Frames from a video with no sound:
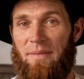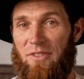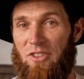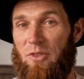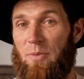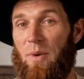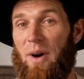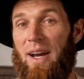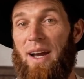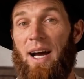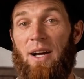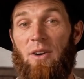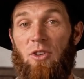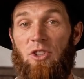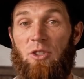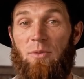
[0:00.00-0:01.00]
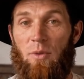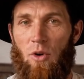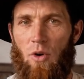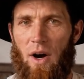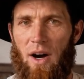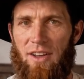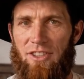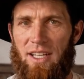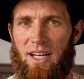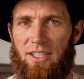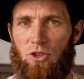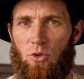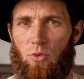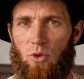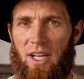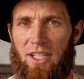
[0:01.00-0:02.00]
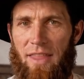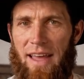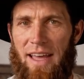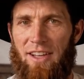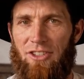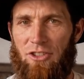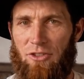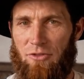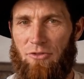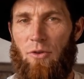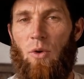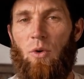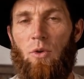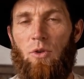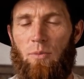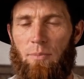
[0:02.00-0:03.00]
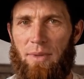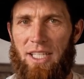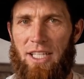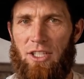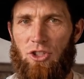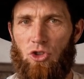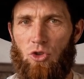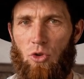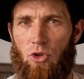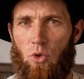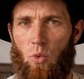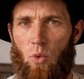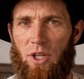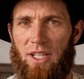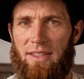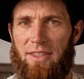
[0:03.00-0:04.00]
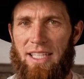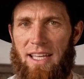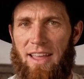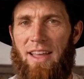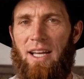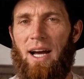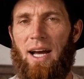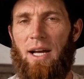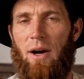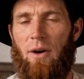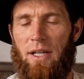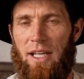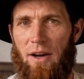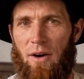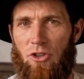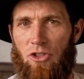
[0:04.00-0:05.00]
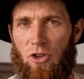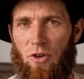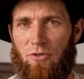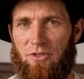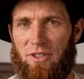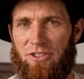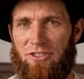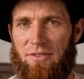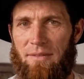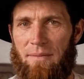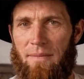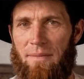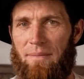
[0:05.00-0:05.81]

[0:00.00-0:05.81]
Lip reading: Spray hydrogen peroxide directly into the fold, making sure to wet the entire inner surface.